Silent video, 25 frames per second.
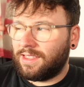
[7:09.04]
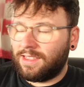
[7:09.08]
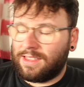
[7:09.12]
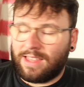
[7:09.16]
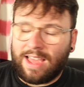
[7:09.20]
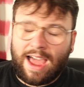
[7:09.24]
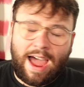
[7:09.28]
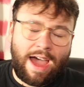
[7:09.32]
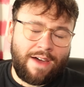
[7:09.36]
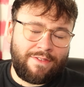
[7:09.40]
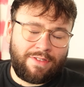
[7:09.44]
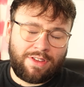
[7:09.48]

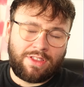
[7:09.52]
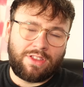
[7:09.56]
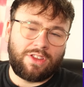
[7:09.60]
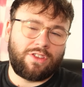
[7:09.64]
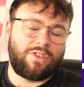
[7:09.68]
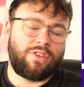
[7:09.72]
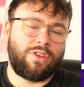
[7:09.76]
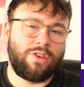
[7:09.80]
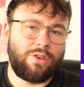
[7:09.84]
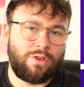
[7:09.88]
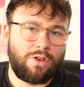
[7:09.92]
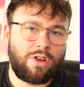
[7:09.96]
having the
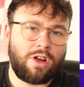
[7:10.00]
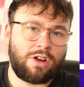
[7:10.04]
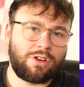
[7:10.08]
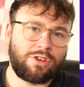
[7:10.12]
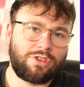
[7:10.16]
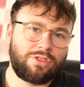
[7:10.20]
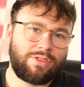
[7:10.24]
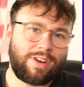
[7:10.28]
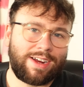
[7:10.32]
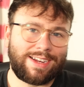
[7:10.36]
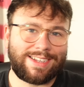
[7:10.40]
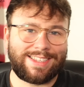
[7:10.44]
two
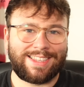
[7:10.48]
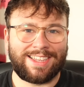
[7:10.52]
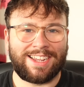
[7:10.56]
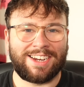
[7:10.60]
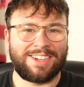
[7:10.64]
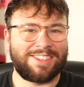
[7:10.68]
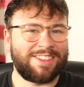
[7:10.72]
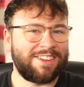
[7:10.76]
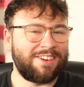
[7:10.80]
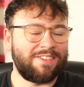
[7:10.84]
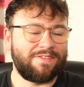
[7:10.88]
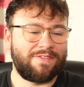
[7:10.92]
contrasted, I
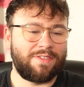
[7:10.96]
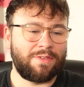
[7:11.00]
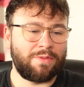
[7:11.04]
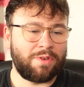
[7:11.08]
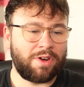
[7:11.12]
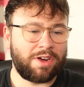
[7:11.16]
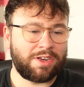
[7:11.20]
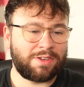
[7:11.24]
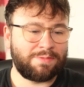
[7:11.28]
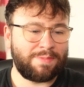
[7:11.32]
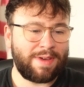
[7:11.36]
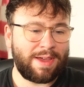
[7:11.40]
don't know if it
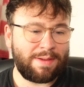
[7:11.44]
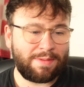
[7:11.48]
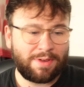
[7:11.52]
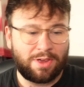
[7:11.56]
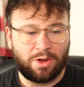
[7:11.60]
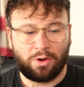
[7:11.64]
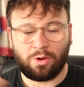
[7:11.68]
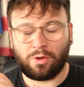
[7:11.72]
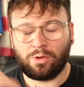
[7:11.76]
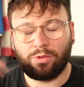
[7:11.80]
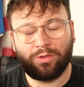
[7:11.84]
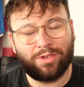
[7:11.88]
works. Maybe
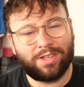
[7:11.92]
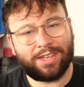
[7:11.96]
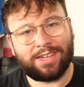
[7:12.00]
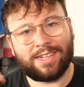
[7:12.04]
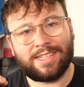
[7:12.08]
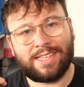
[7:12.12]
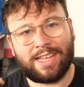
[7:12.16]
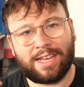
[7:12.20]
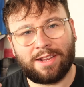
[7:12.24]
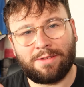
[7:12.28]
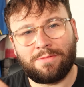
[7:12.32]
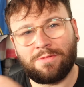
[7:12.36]
all
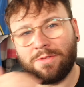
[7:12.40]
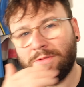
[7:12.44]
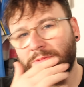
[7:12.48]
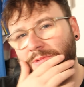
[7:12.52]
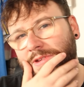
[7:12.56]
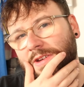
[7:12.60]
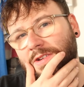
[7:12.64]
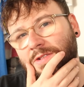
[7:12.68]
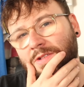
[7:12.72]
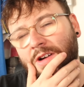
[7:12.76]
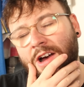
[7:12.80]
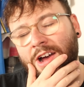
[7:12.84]
zigzag would have
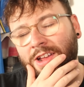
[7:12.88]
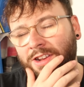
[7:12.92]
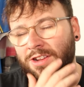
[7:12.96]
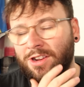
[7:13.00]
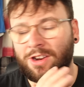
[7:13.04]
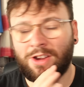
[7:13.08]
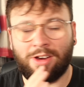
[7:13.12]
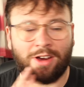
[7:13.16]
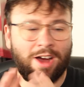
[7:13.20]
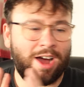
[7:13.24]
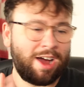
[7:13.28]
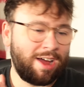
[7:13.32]
been quite, I don't
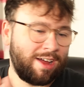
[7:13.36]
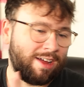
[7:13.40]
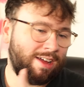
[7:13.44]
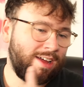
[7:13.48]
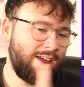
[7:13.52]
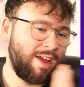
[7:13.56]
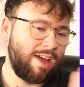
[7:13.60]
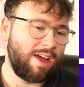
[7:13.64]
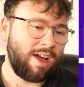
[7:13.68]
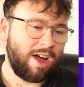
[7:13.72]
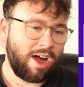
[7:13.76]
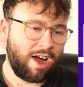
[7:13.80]
know.
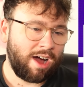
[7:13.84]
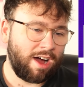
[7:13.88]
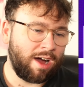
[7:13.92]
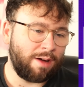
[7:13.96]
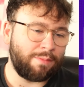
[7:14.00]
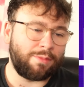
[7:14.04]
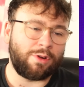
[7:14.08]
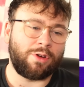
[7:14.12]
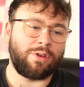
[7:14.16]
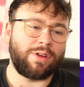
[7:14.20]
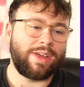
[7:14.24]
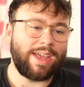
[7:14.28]

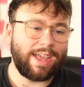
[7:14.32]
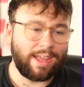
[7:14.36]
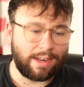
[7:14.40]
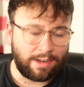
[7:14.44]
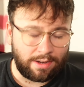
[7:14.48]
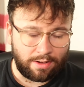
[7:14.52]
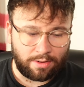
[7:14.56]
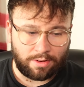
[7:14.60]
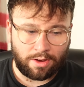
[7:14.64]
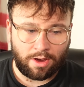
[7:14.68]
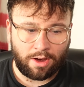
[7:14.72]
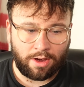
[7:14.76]
I'm no kit
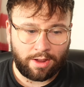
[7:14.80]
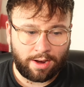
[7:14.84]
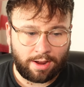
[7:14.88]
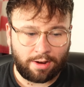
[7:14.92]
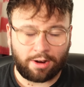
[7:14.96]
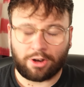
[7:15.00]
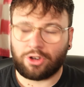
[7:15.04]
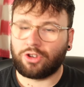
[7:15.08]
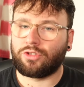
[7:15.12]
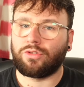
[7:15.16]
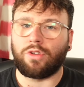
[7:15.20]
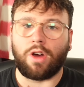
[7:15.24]
designer.
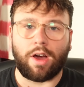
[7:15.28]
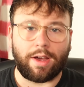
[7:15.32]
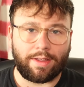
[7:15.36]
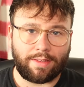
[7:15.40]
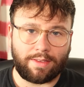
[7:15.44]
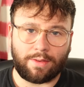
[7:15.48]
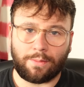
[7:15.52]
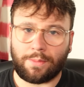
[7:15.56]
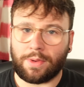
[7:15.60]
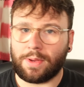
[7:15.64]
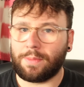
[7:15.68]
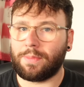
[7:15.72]
I try
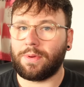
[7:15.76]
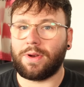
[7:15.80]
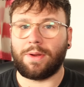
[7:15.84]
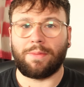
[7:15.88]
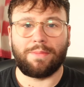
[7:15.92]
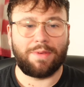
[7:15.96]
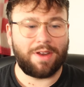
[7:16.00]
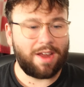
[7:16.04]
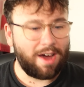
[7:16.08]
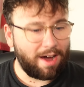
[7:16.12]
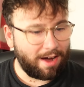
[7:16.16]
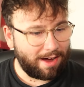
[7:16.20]
to be, but
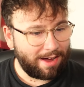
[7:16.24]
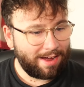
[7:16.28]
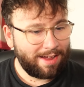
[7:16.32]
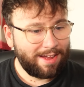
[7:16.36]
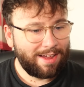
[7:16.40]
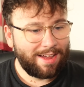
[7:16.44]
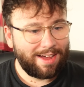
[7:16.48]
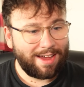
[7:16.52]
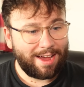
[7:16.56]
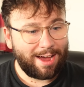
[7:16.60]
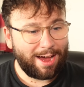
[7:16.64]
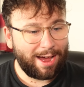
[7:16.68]
I'm not.
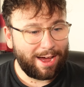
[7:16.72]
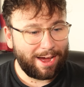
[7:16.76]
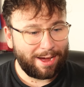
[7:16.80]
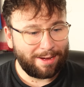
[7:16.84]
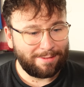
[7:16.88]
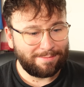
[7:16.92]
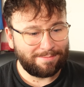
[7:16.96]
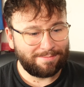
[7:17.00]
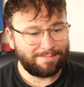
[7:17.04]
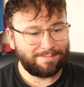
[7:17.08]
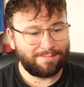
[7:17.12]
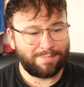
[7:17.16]

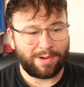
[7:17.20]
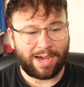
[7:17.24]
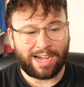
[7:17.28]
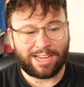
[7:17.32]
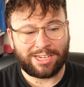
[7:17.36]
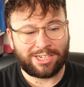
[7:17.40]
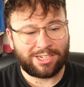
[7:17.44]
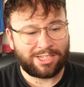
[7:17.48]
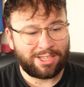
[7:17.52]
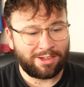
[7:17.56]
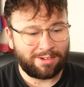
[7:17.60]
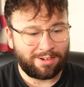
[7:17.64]
But I
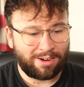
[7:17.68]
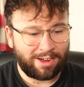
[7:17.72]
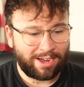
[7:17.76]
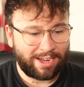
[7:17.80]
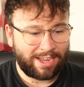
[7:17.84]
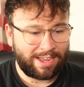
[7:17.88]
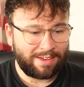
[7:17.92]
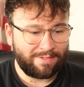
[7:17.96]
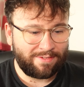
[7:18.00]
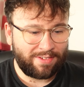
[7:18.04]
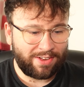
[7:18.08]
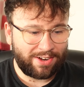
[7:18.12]
just don't
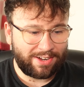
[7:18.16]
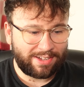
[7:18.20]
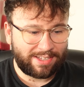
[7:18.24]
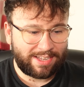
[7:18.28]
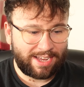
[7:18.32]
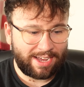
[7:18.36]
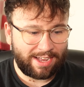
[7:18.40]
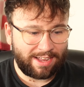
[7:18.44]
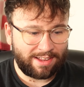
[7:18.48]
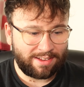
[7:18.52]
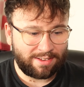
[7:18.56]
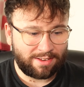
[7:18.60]
like it. Villa's
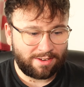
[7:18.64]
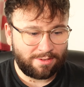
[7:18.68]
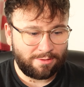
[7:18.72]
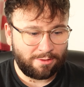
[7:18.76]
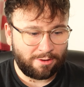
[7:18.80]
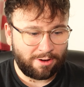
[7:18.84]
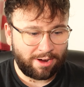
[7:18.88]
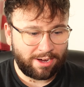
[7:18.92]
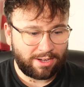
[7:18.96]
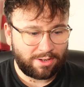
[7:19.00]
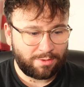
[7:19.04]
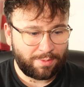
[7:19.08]
kit is
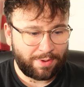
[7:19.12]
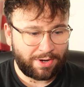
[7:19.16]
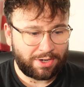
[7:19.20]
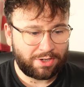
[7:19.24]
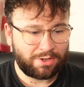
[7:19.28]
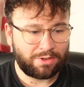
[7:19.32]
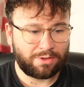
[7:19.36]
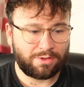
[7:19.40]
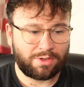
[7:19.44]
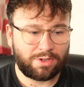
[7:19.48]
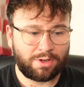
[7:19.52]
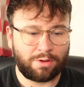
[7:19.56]
quite
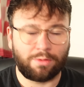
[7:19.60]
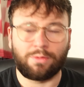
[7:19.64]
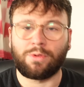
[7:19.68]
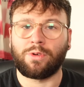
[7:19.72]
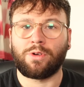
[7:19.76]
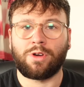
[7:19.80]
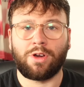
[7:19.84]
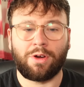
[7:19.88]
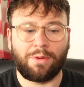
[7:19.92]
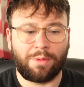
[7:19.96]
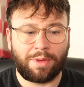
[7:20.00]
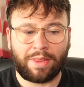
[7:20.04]
special, so we'll
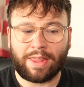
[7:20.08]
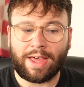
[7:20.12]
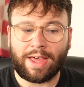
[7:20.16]
go with